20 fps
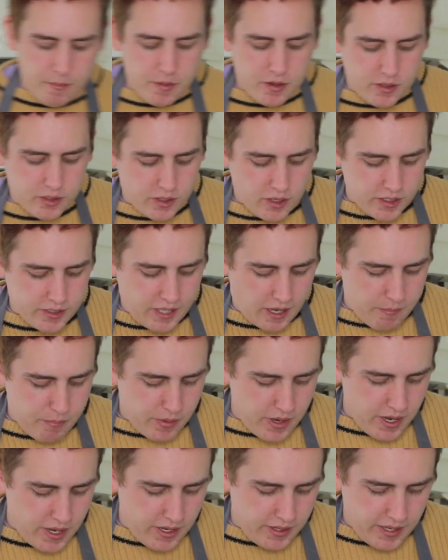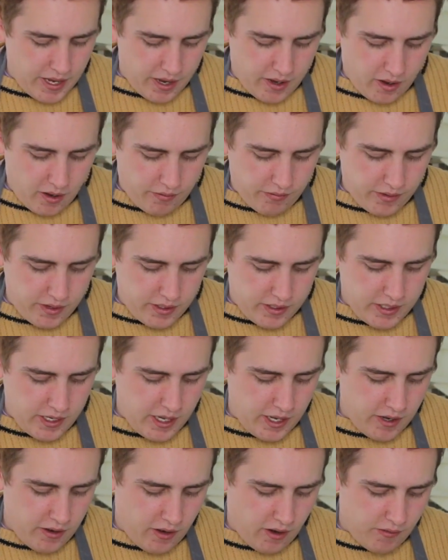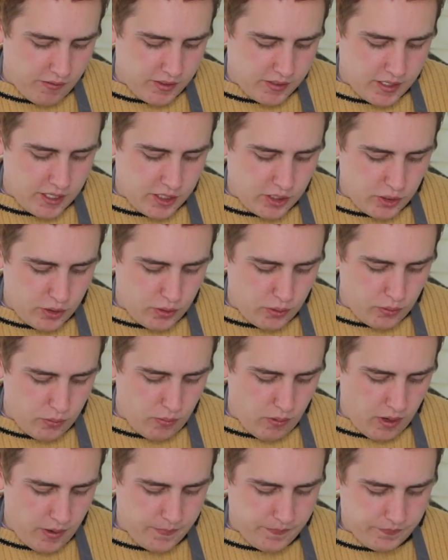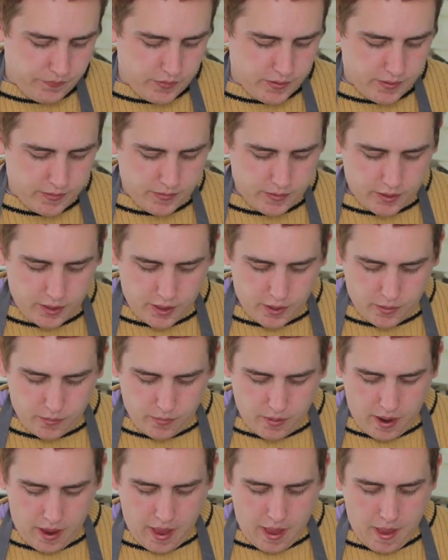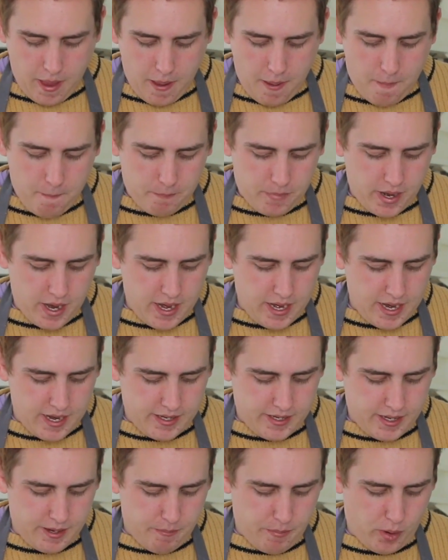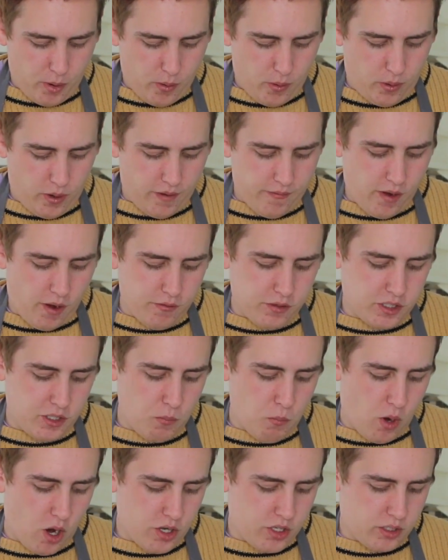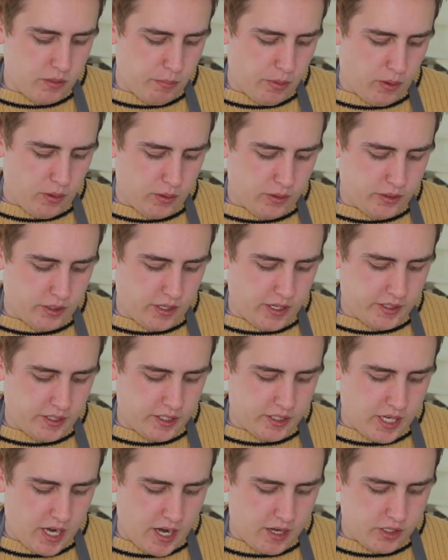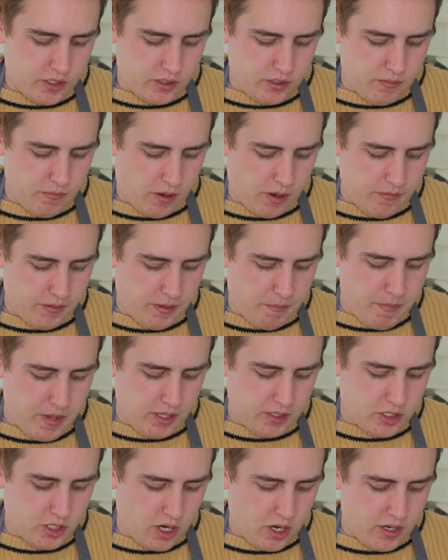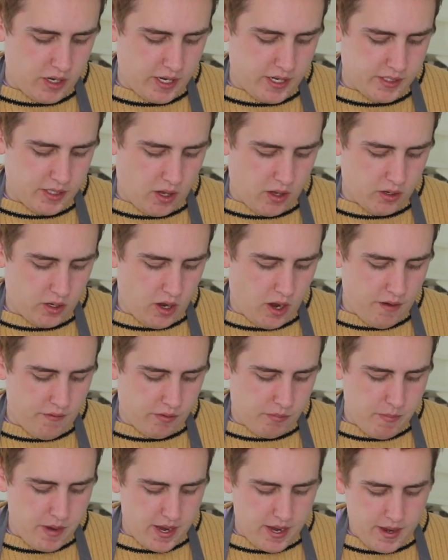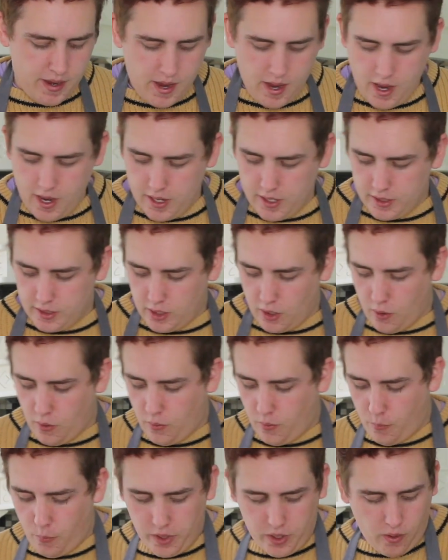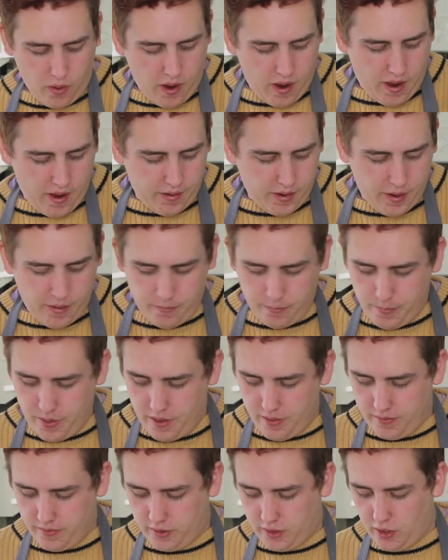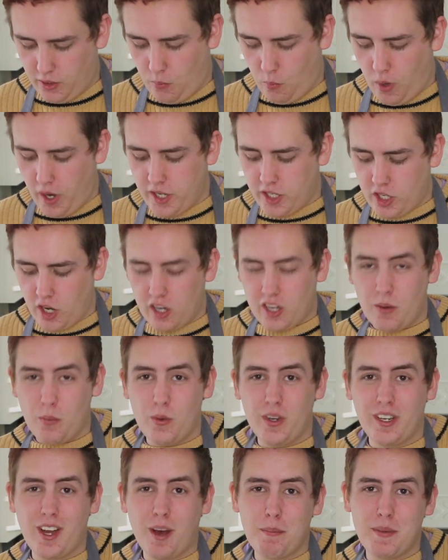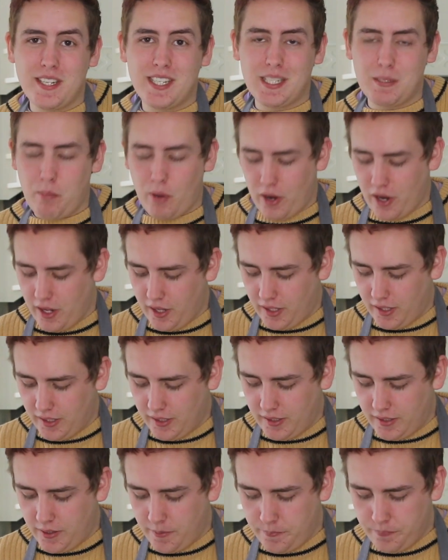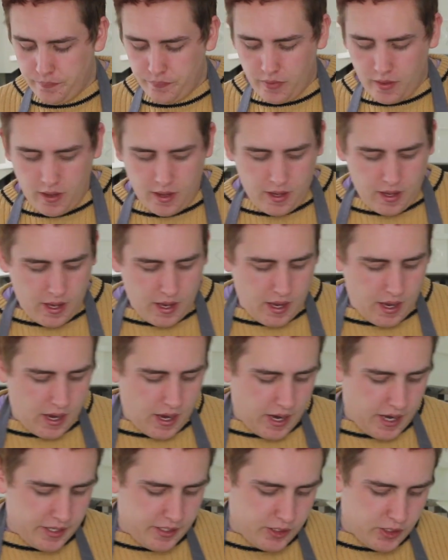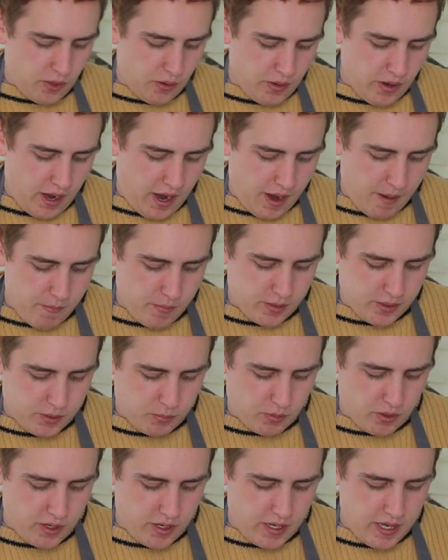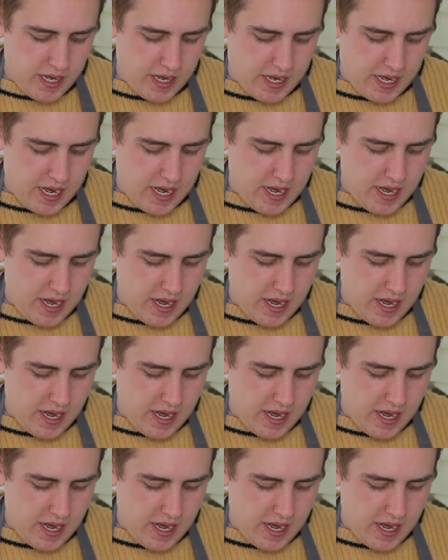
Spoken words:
And we're just gonna start breaking that off into here, obviously too. So break into the bowl. I've obviously washed the bowl, so like the milk chocolate is all gone from it. So we don't have to so the white chocolate will not be spoiled. I don't know how much we're gonna need in